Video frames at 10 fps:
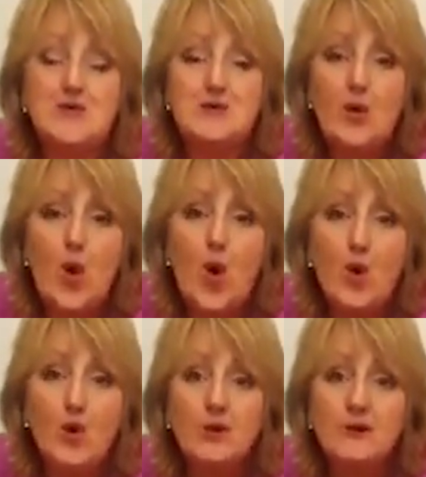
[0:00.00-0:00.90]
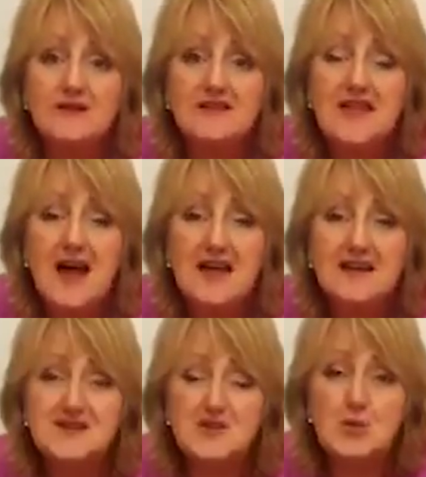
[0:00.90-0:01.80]
And he was all
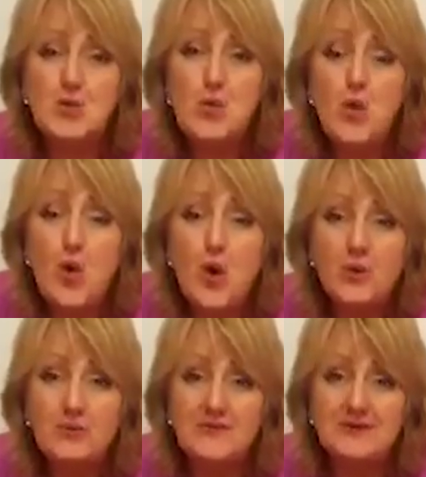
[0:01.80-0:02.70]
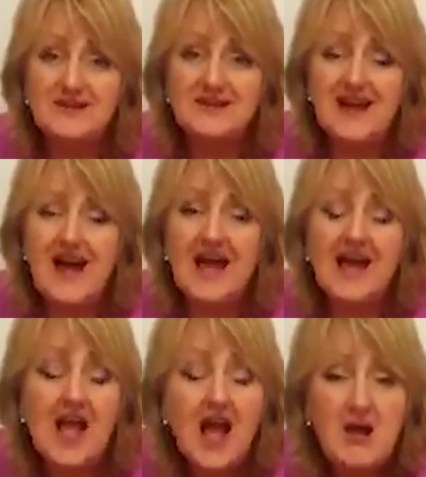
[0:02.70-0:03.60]
nice and warm
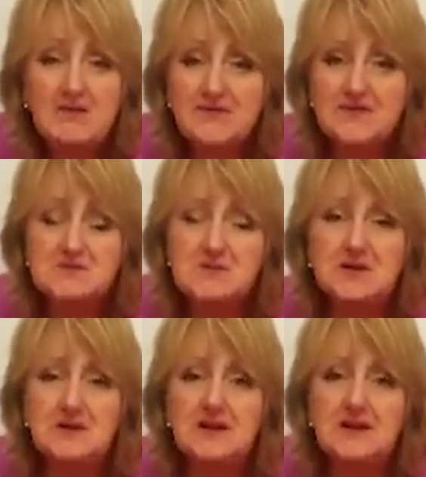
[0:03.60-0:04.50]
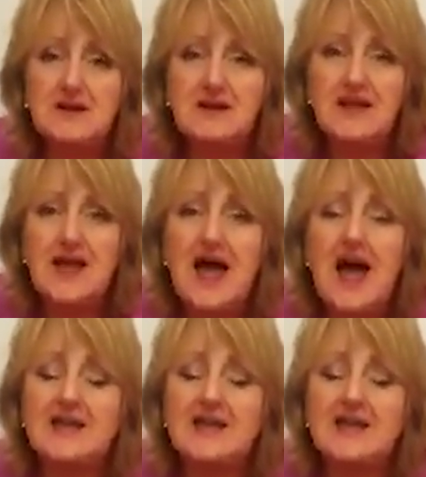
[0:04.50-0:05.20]
and comfortable,